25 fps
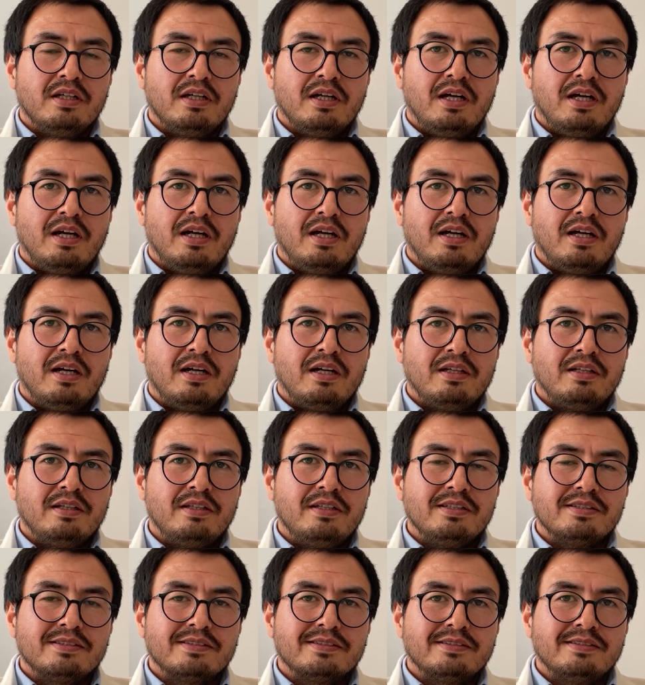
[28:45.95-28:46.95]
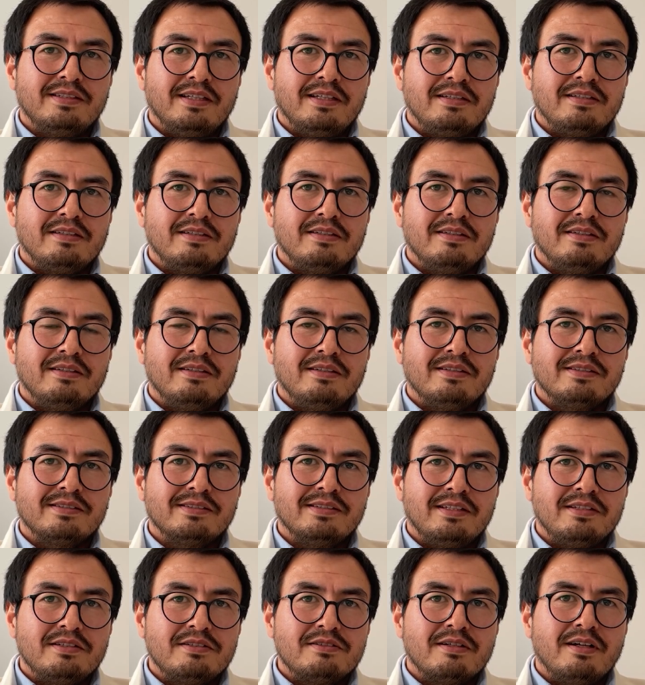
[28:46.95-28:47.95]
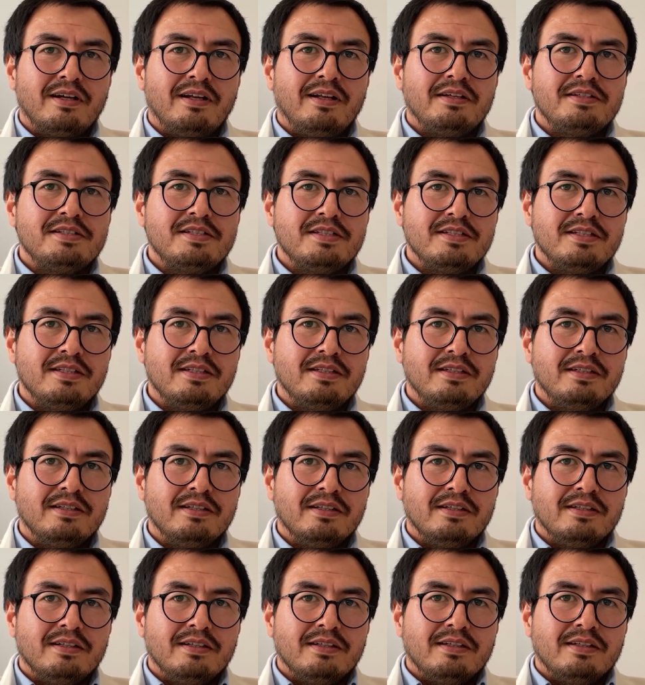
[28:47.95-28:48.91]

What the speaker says: the centrality